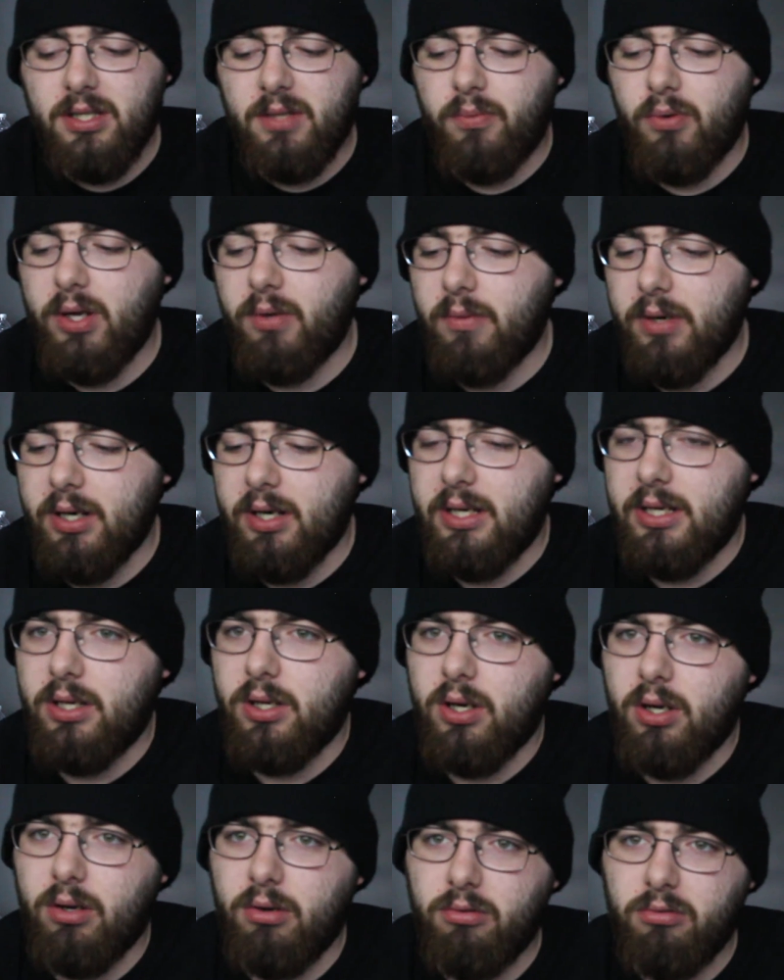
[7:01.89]
to the point where, you
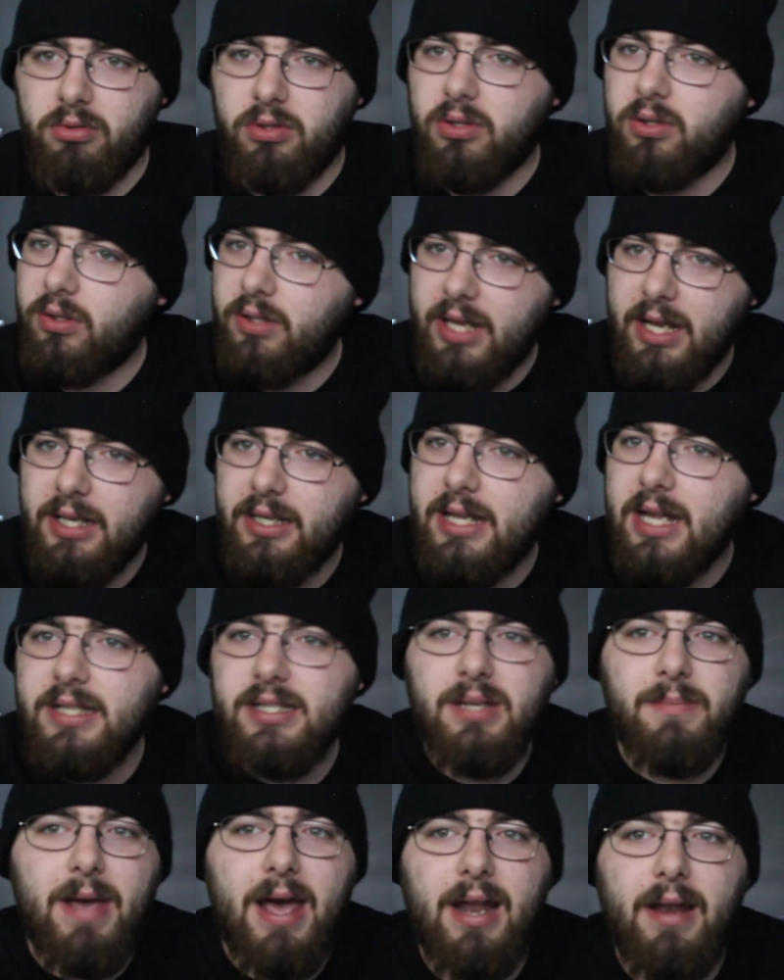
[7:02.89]
know, Lynn
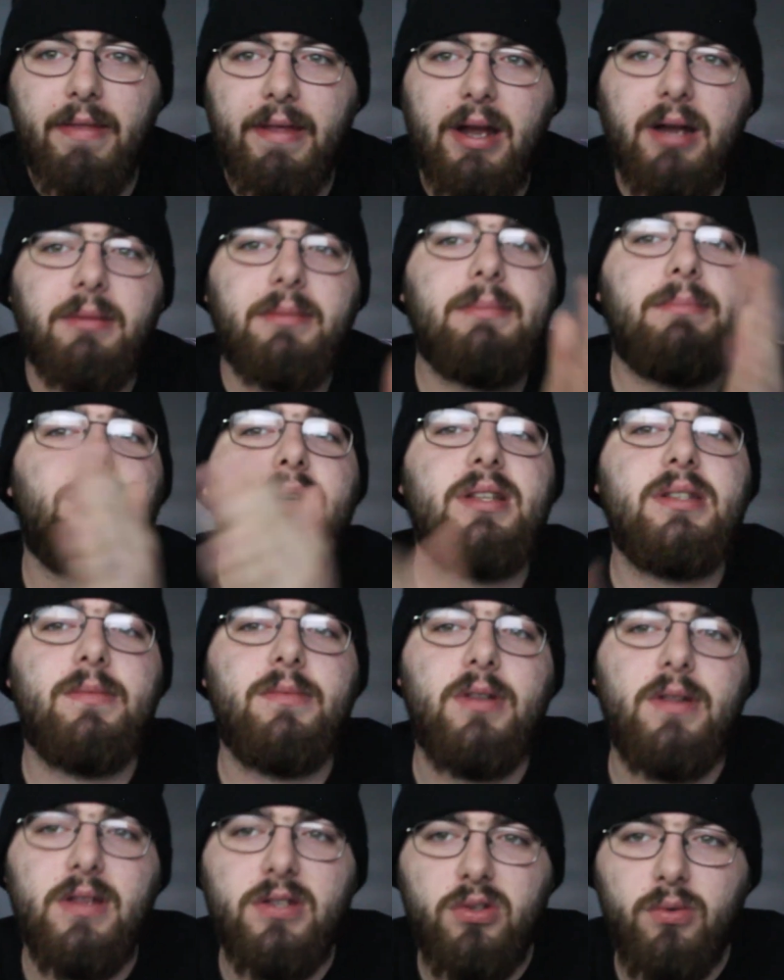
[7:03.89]
gets him out of there, brings
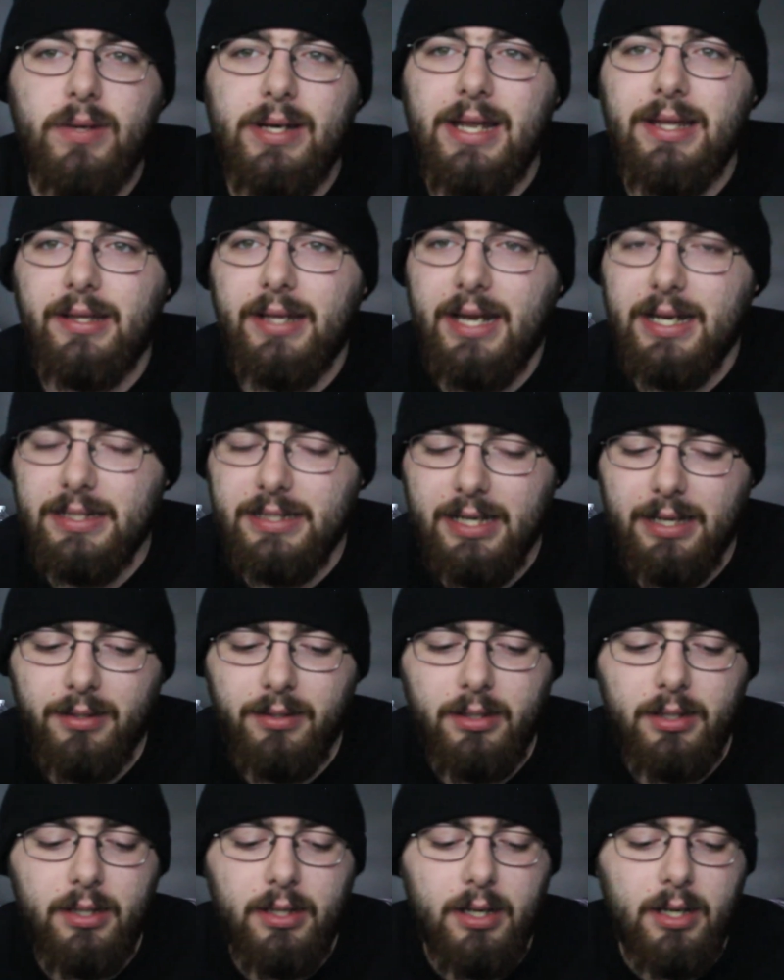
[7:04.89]
him to the zoo in Atlanta.
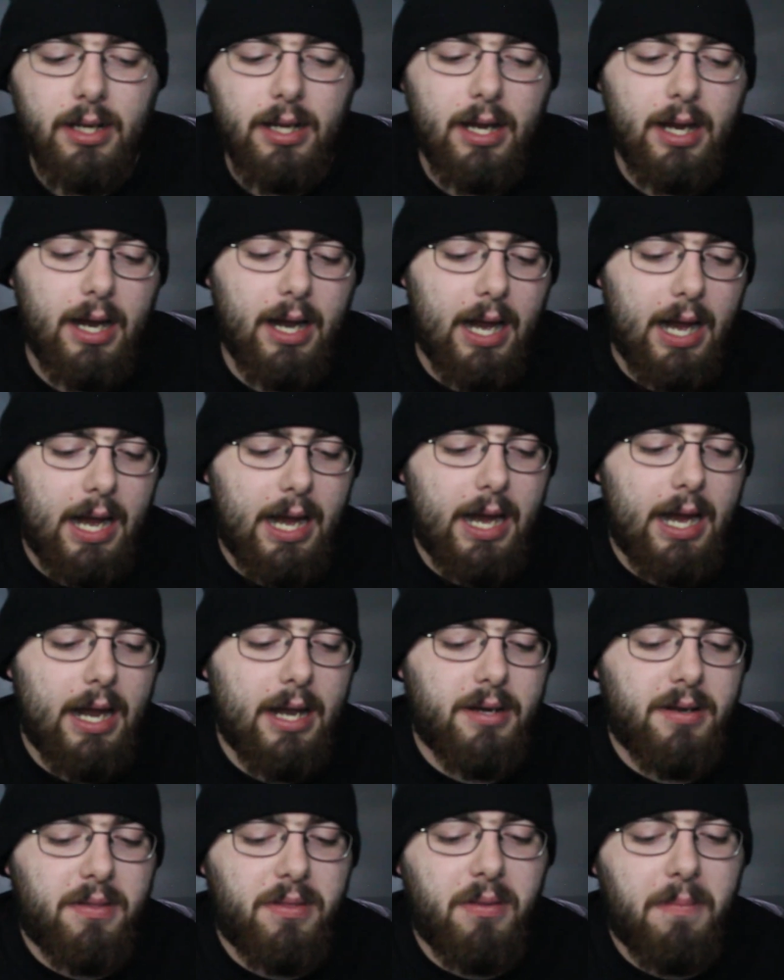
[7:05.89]

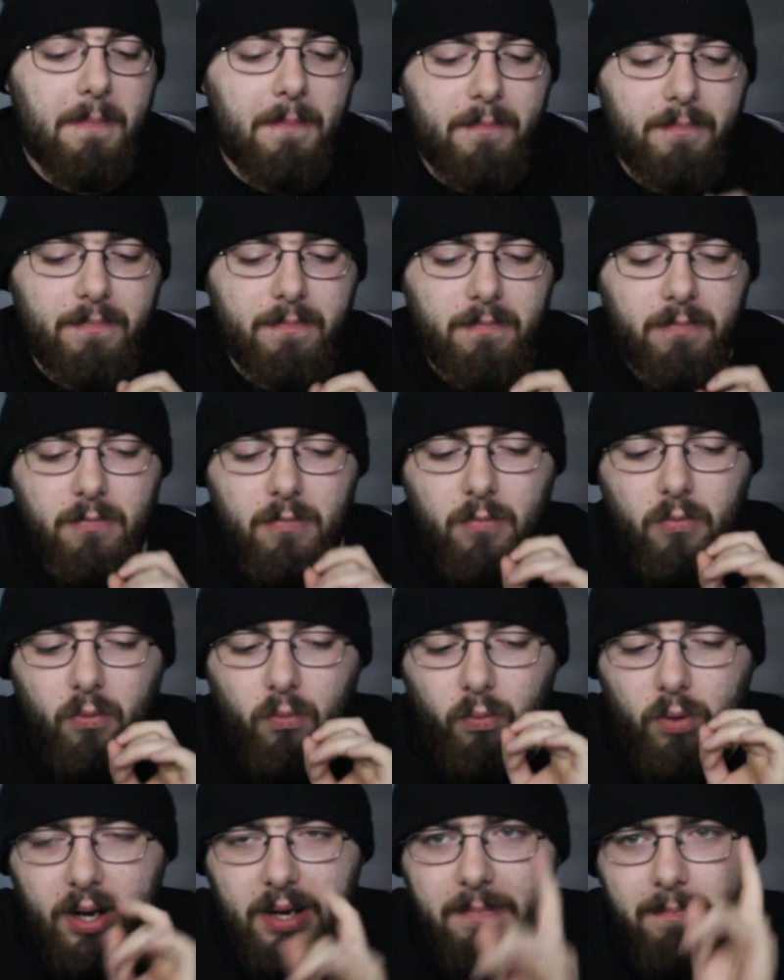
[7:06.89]
And the
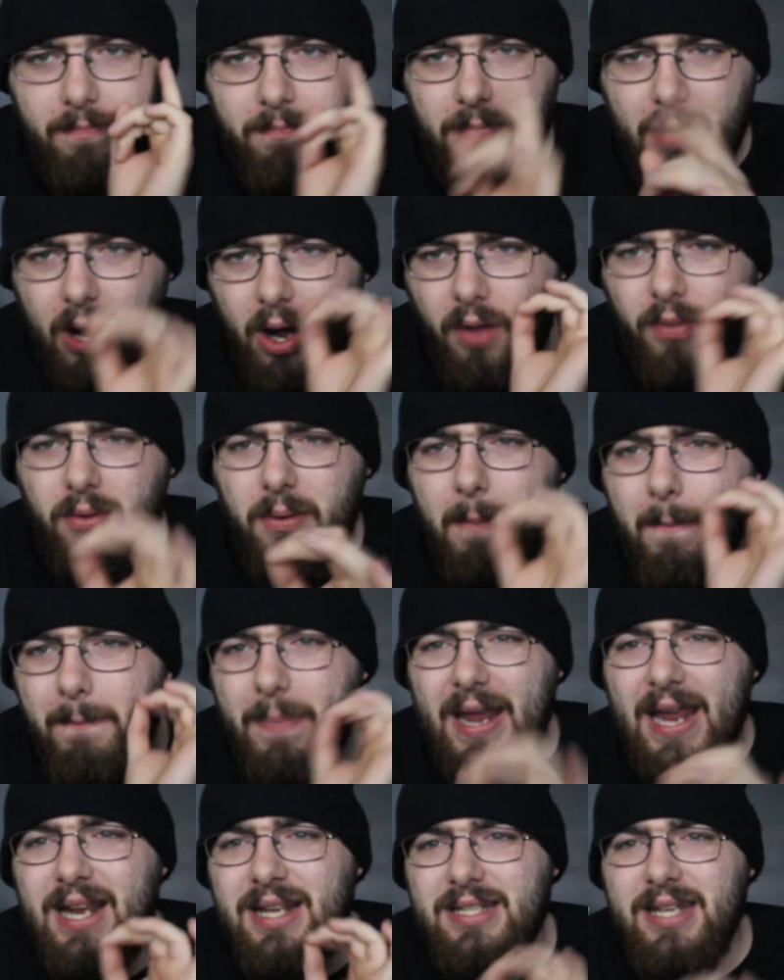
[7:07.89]
one other
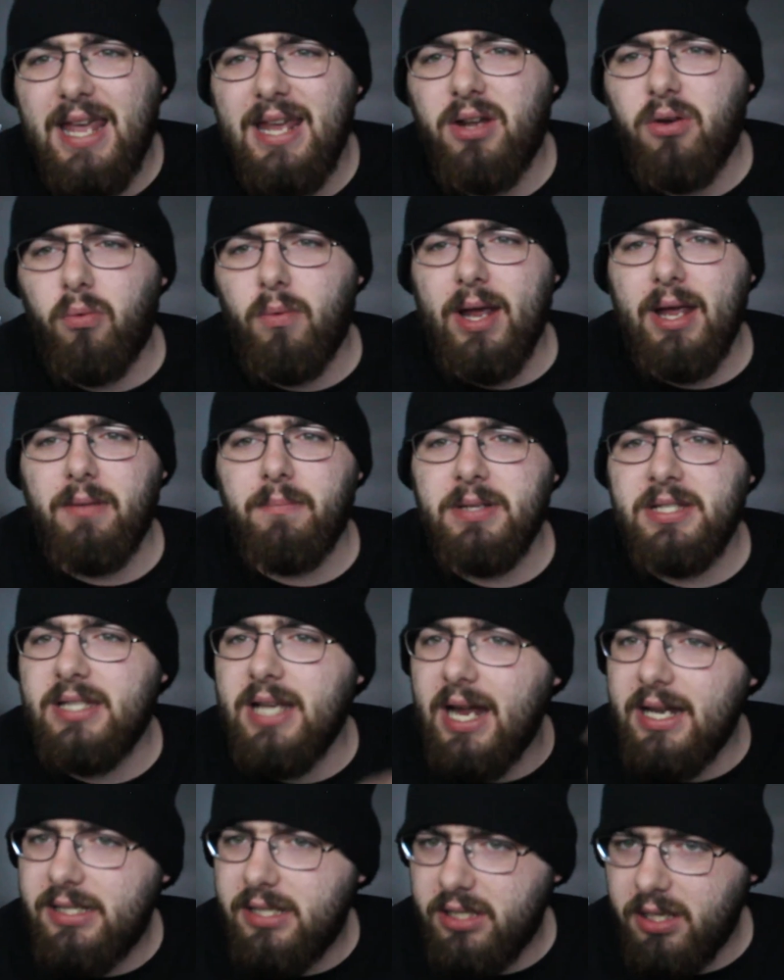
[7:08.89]
big takeaway,
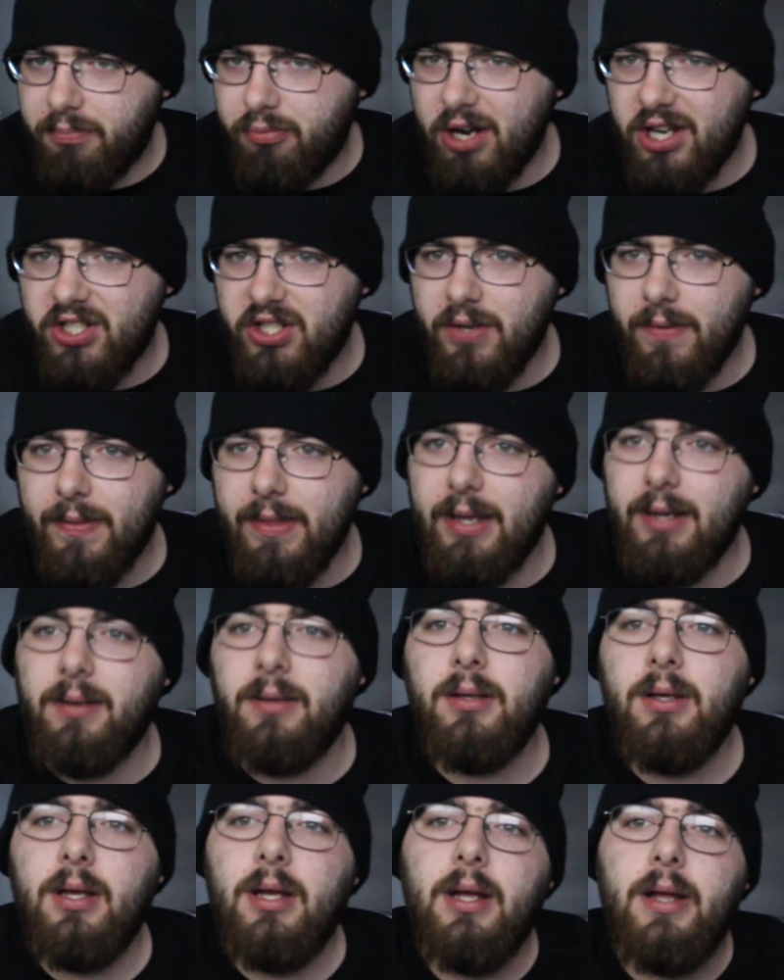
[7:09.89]
besides the depression thing,
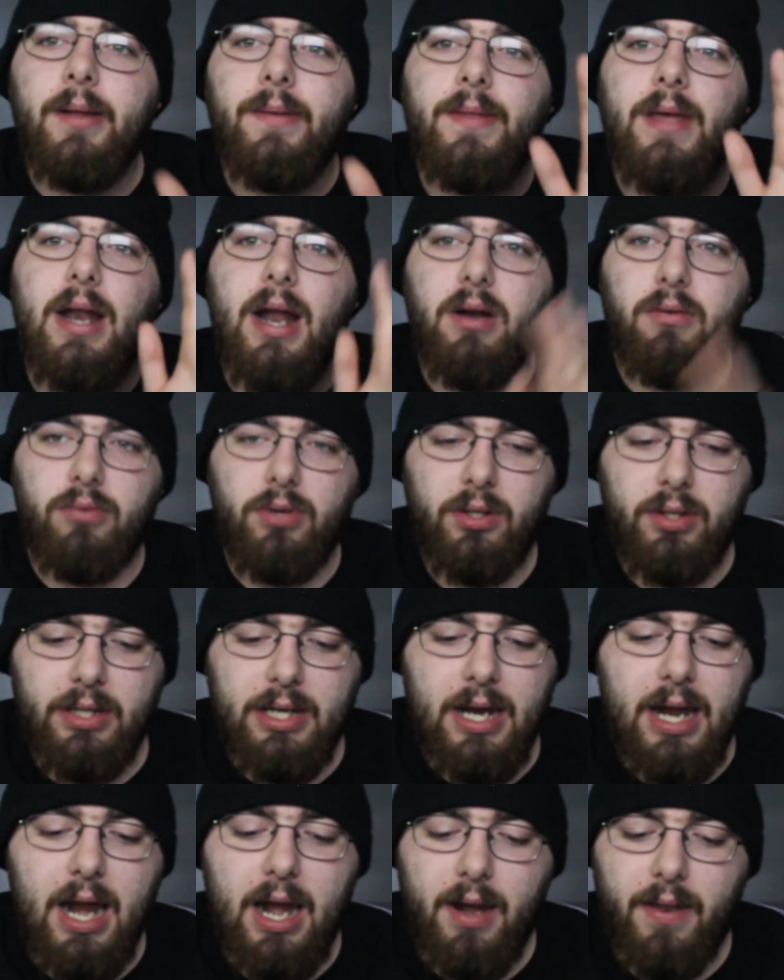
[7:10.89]
that I really
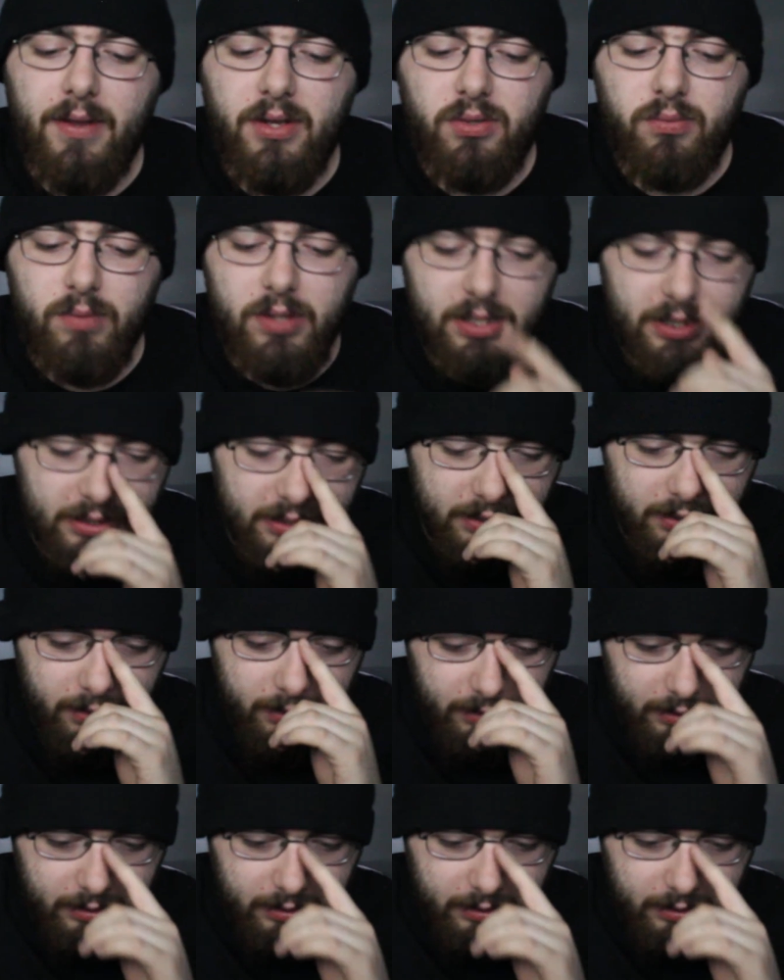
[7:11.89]
got out of this was